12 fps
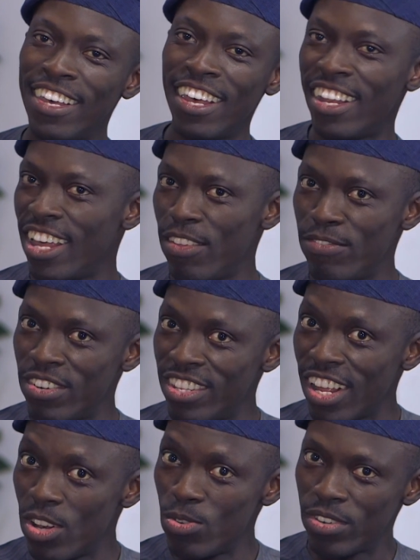And I felt
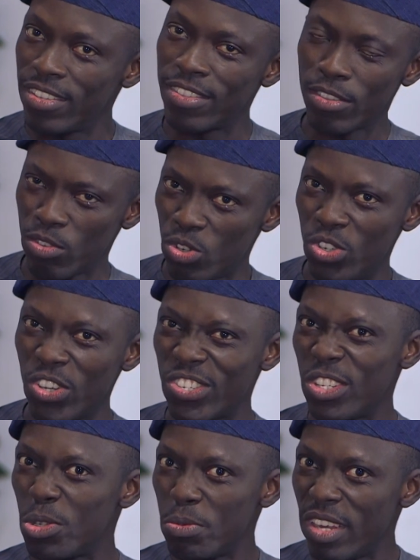that, look, you just
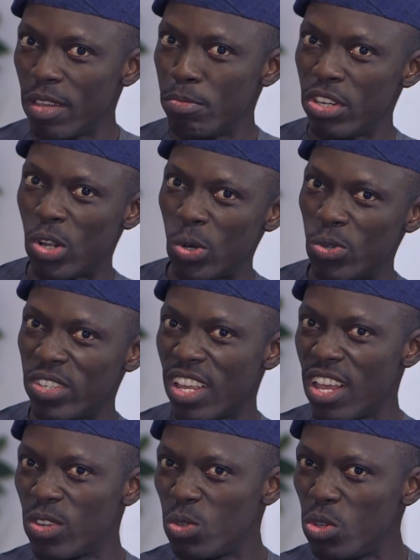need to get a bit
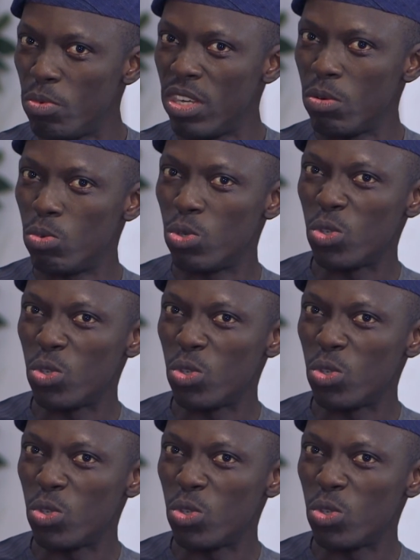closer so you'll be able